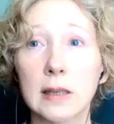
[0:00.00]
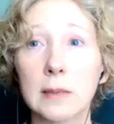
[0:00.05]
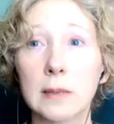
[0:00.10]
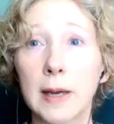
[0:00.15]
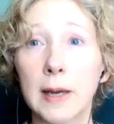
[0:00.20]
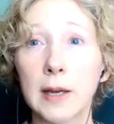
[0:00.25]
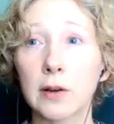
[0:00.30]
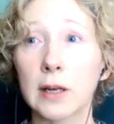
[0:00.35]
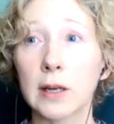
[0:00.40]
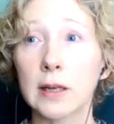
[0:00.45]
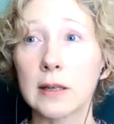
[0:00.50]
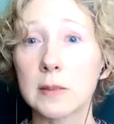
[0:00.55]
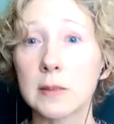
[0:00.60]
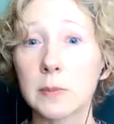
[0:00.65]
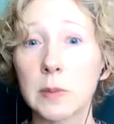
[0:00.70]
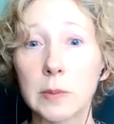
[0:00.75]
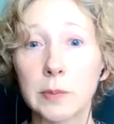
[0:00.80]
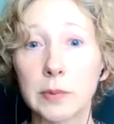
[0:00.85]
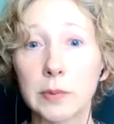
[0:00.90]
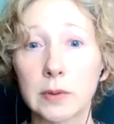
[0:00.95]
daily migraine,
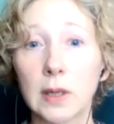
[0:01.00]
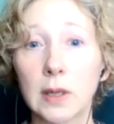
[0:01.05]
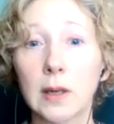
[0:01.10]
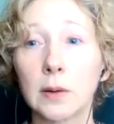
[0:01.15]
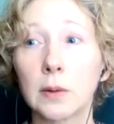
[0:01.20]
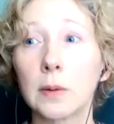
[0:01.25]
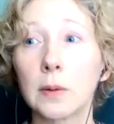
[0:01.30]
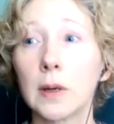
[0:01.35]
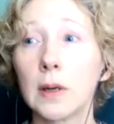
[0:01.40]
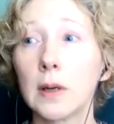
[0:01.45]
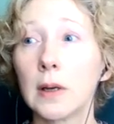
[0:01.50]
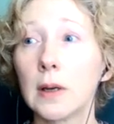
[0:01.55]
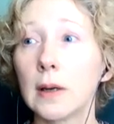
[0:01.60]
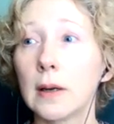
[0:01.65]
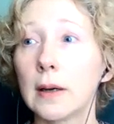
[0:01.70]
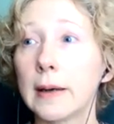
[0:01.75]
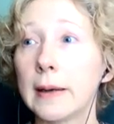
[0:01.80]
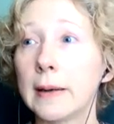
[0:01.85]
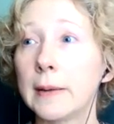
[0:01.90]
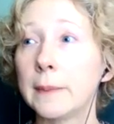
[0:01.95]
as people know,
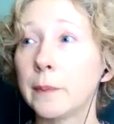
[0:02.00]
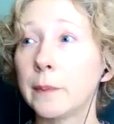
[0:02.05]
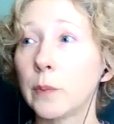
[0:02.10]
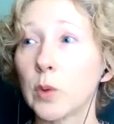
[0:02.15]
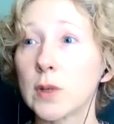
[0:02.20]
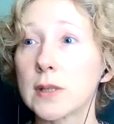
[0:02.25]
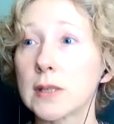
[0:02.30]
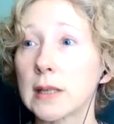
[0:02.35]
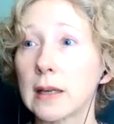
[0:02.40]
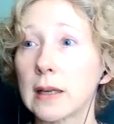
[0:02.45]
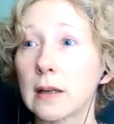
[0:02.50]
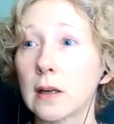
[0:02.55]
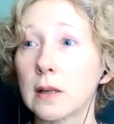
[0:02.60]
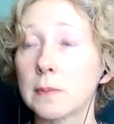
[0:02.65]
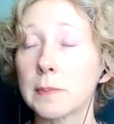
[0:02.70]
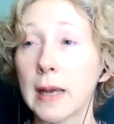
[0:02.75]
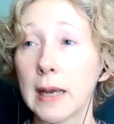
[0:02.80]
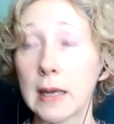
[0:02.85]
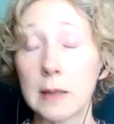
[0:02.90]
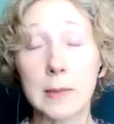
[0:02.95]
um, was to get
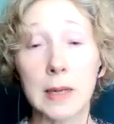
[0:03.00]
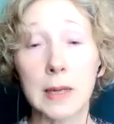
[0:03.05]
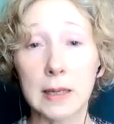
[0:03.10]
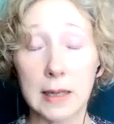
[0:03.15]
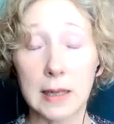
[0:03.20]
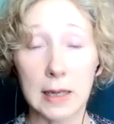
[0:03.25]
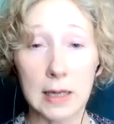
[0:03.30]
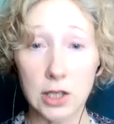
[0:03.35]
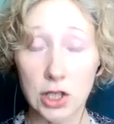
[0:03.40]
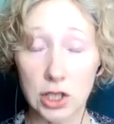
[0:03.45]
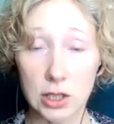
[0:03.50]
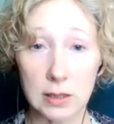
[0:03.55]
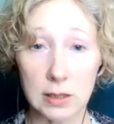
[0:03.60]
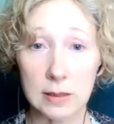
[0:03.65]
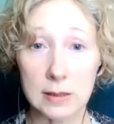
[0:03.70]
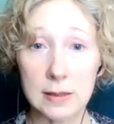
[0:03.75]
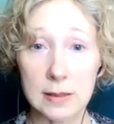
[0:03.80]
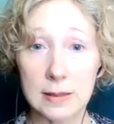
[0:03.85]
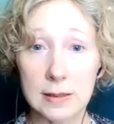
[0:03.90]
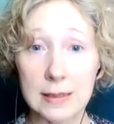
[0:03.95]
on pain
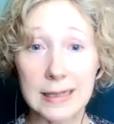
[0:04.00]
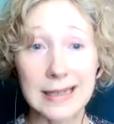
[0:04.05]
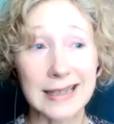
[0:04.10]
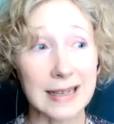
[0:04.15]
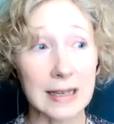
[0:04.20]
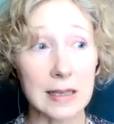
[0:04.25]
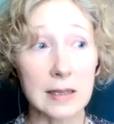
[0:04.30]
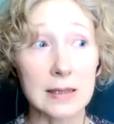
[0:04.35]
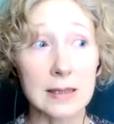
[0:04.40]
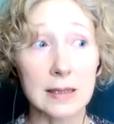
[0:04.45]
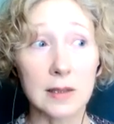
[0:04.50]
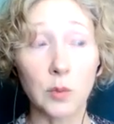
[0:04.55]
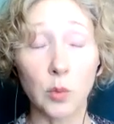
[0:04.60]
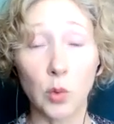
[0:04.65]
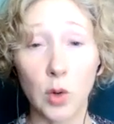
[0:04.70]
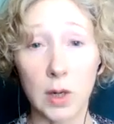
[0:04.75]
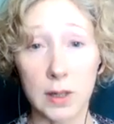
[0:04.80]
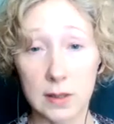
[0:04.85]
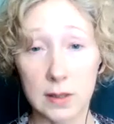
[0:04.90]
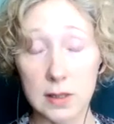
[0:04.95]
medications. Did it? Didn't
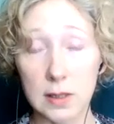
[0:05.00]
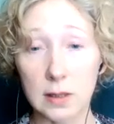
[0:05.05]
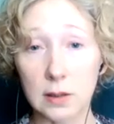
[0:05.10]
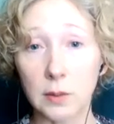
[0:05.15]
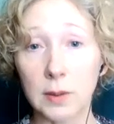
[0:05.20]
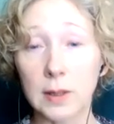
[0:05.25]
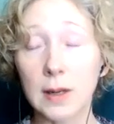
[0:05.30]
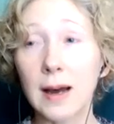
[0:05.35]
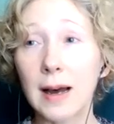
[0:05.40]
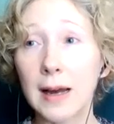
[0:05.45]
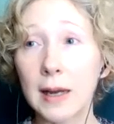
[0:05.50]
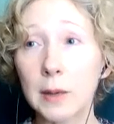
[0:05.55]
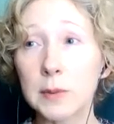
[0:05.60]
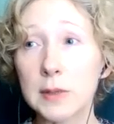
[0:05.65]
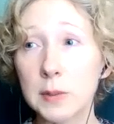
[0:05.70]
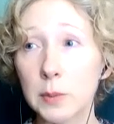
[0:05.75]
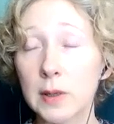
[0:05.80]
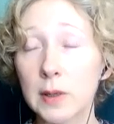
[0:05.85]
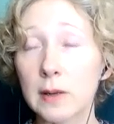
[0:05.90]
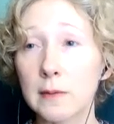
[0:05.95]
want to, and I
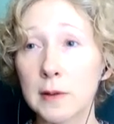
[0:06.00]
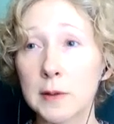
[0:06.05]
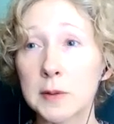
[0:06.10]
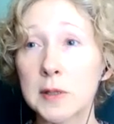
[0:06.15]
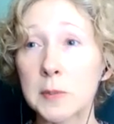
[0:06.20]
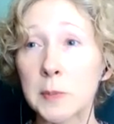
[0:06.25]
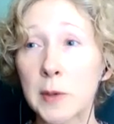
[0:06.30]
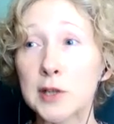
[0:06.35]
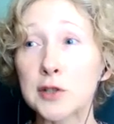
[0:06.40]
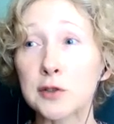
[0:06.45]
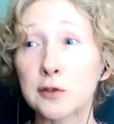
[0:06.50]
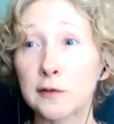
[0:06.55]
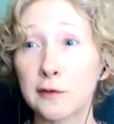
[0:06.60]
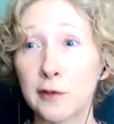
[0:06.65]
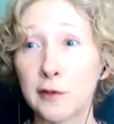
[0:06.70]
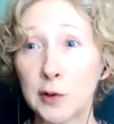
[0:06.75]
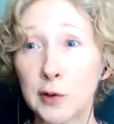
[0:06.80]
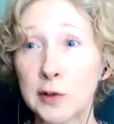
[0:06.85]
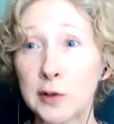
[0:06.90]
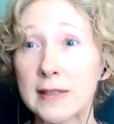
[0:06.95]
was one of those special
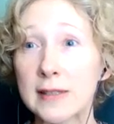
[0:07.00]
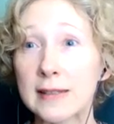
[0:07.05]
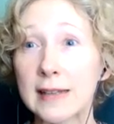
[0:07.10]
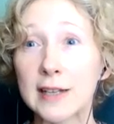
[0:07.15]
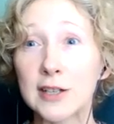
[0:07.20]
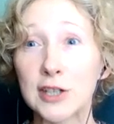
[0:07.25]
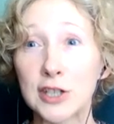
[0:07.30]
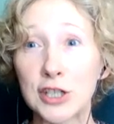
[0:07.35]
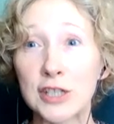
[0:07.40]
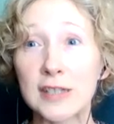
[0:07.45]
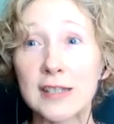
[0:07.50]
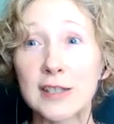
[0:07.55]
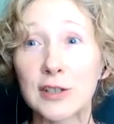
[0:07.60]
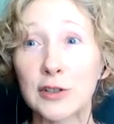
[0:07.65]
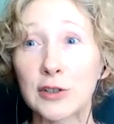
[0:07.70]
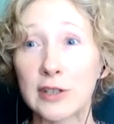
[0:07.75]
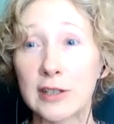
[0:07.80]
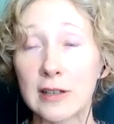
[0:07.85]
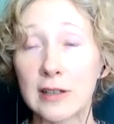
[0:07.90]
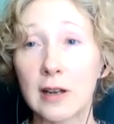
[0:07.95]
folks that just
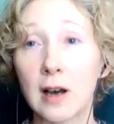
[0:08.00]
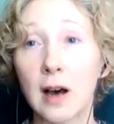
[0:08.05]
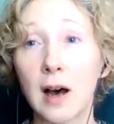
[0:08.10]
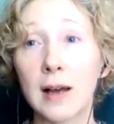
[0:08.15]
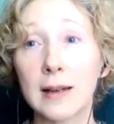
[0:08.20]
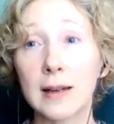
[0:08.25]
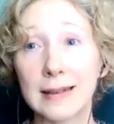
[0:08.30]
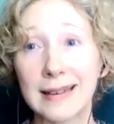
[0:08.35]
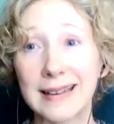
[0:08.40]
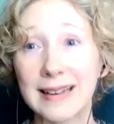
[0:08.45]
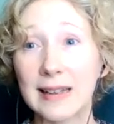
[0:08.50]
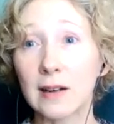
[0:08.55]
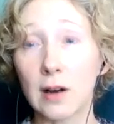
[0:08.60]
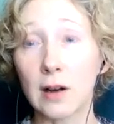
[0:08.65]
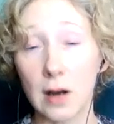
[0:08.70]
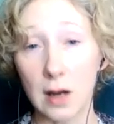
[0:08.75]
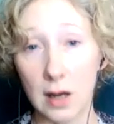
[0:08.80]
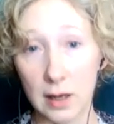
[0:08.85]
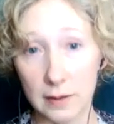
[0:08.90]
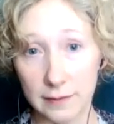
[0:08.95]
could not get
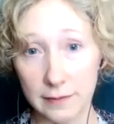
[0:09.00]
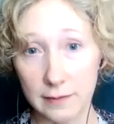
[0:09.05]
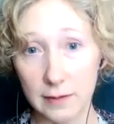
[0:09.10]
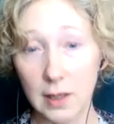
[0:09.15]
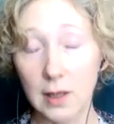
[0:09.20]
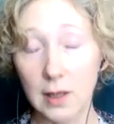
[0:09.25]
off